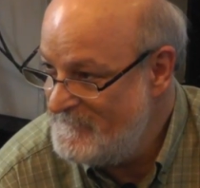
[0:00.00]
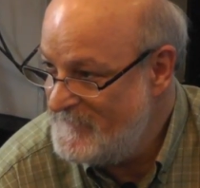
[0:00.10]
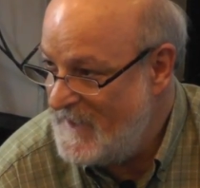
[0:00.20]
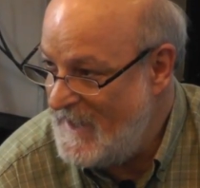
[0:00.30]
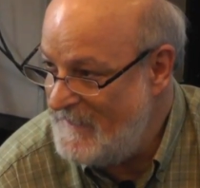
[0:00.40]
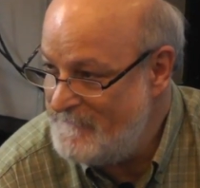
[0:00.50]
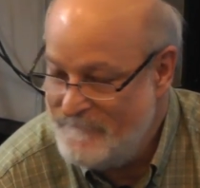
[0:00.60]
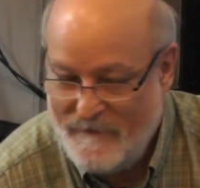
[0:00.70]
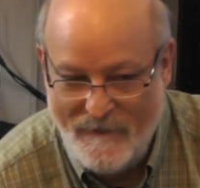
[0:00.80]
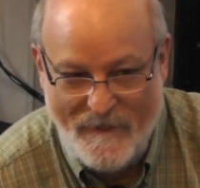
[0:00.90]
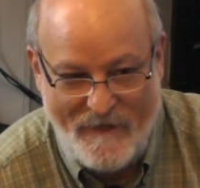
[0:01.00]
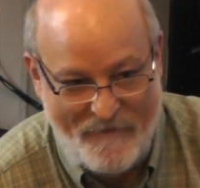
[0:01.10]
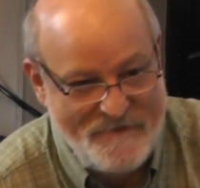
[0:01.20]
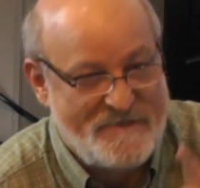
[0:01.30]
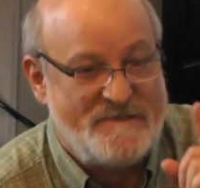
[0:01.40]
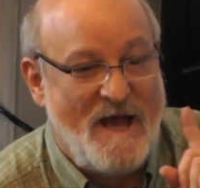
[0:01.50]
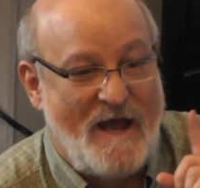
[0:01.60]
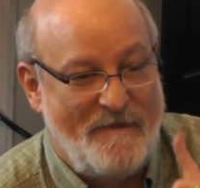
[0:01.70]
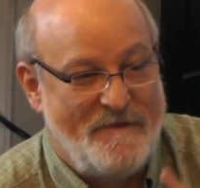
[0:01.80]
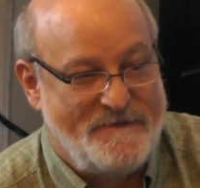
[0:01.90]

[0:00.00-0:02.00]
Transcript: Okay? Now, this is not in the